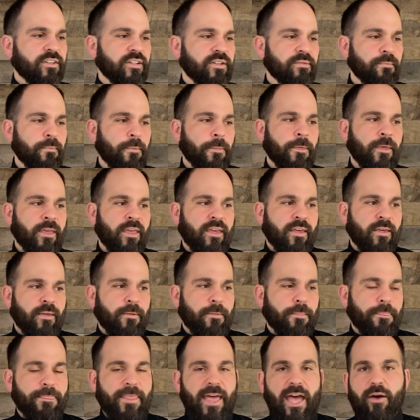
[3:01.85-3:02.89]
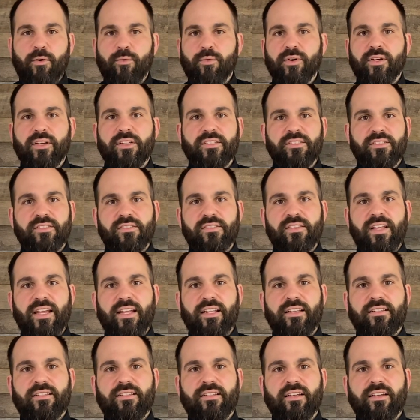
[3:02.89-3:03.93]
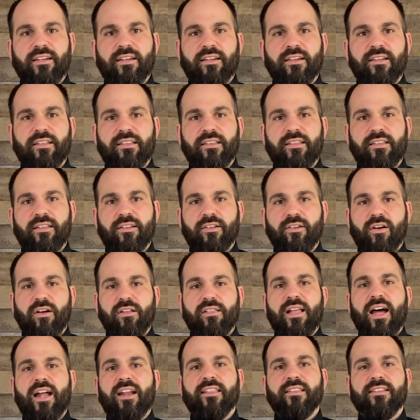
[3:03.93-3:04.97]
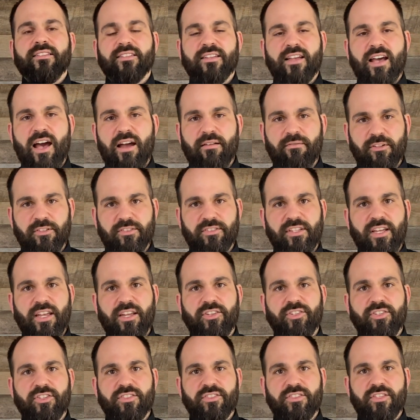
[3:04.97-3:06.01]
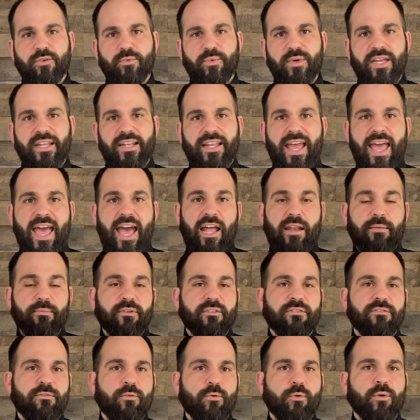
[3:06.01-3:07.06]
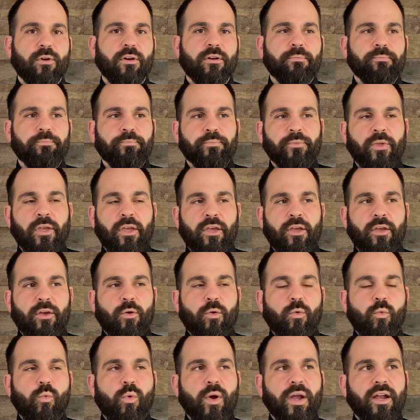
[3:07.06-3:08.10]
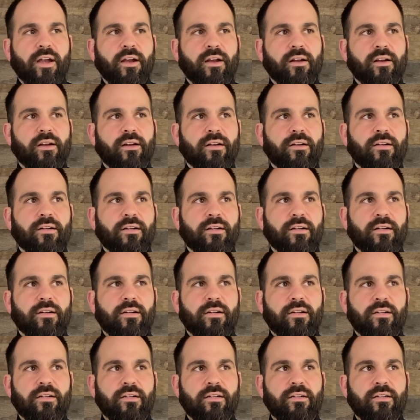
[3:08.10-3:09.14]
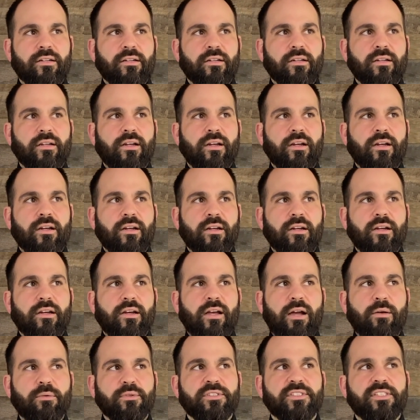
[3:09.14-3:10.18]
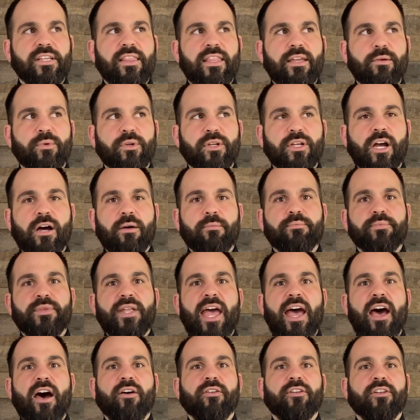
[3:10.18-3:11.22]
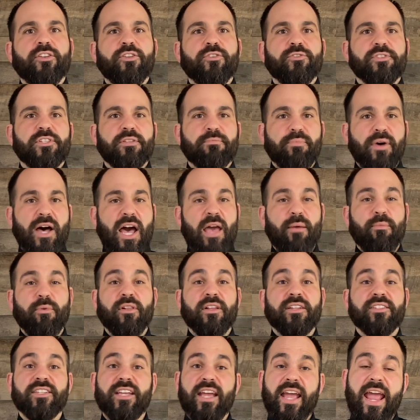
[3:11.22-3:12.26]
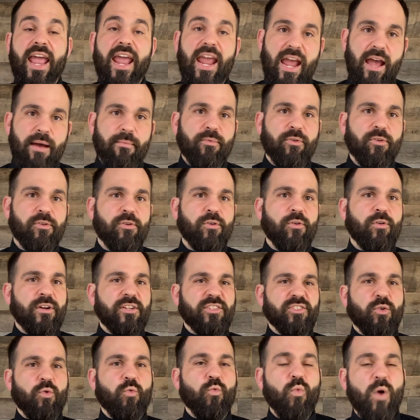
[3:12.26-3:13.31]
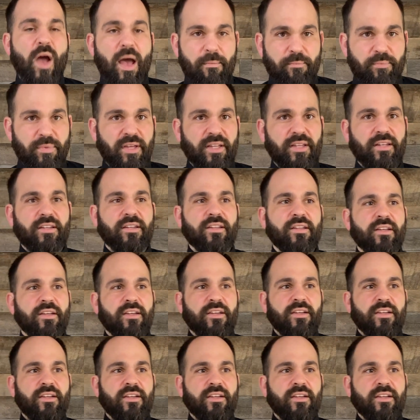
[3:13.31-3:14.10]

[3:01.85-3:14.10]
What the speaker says: And that was that, a lot of these conversations that we had had before, where I would say they would come down and use the Bible as a hammer or as a weapon.